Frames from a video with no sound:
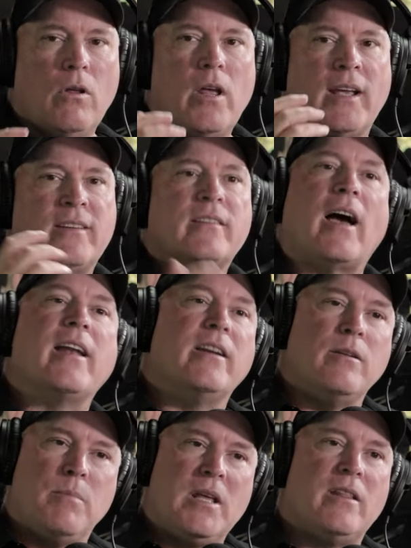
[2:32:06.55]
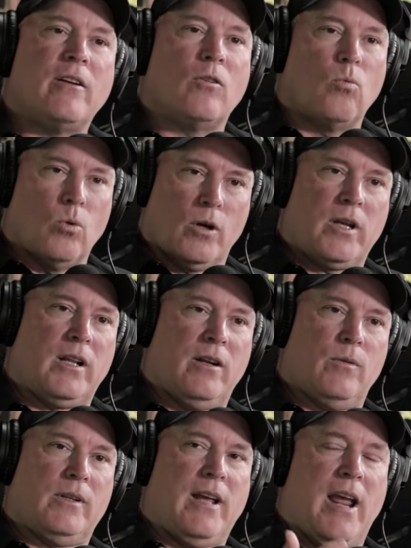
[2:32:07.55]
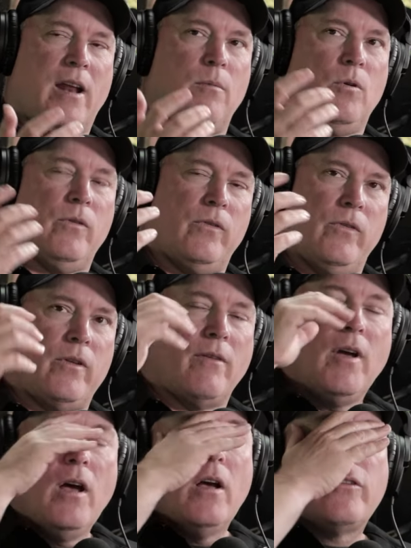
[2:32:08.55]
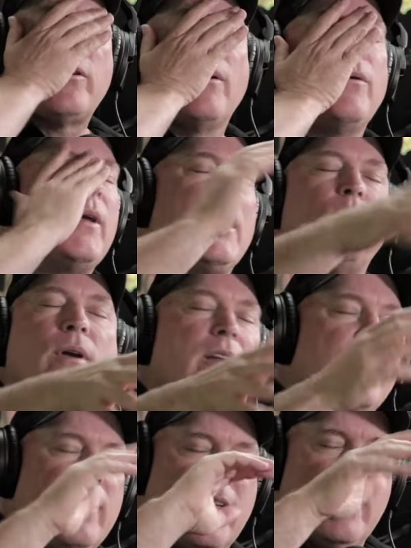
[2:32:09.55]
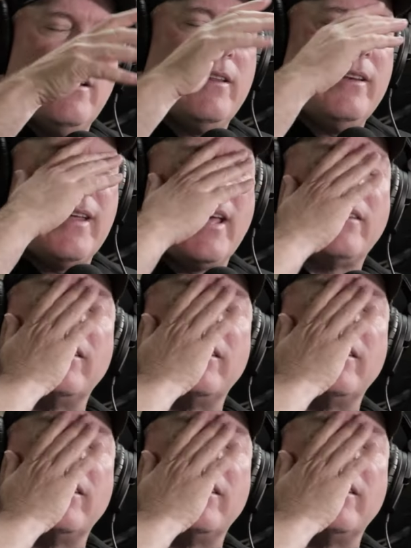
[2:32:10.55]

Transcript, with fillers: excited to be there and working there with the animals and stuff. So anyway, we get to the end of the day at